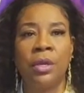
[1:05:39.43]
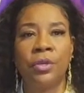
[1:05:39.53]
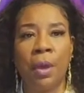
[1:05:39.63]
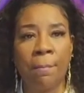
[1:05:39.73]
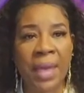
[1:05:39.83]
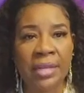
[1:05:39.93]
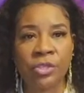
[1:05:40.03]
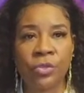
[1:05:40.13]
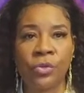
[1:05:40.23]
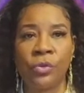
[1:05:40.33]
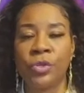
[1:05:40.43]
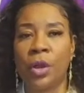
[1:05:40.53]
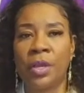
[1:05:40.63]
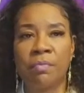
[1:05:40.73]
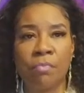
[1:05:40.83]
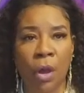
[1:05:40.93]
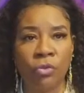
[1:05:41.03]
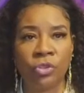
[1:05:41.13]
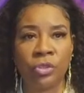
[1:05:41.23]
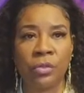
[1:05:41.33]
your mental, your
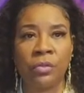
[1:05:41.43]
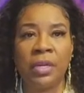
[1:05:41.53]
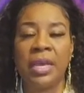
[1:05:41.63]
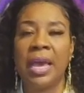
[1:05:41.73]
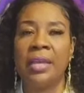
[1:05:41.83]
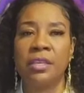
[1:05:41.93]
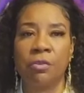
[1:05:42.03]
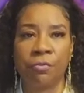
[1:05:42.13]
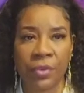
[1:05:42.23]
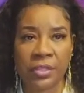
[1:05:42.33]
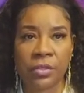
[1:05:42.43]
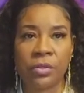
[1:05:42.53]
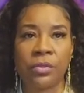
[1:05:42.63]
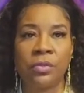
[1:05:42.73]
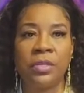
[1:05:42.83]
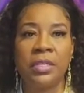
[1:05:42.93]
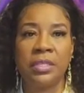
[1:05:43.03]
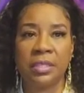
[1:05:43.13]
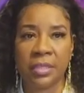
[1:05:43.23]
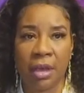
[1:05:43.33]
emotional, and your physical
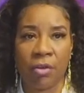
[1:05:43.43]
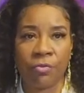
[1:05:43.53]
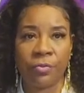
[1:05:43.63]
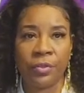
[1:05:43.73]
self.